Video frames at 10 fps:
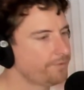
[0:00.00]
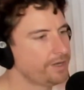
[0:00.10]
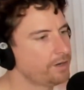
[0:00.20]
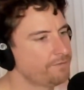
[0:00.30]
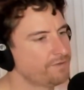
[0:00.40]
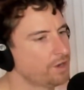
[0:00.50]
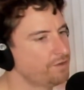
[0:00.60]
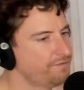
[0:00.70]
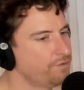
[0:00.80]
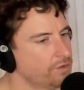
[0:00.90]
We don't
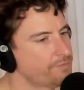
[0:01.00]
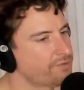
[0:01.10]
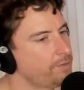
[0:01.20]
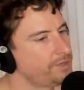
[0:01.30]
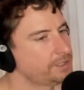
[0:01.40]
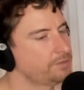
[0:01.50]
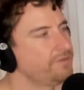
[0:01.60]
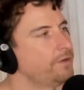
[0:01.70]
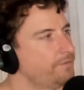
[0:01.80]
vote for the prime minister. We vote